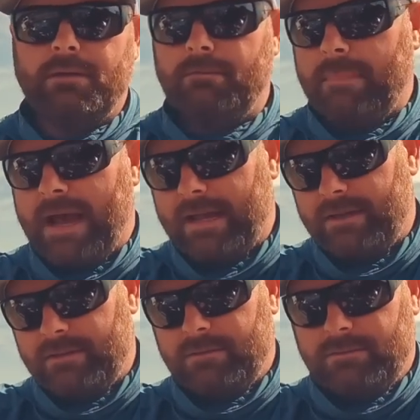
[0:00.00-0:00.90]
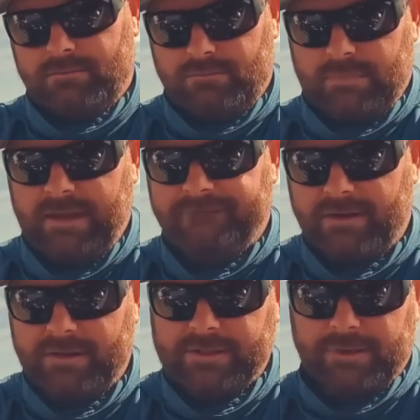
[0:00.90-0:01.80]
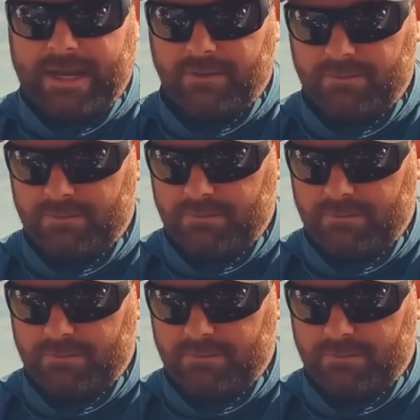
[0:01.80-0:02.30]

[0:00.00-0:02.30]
Matt, he figured this one out.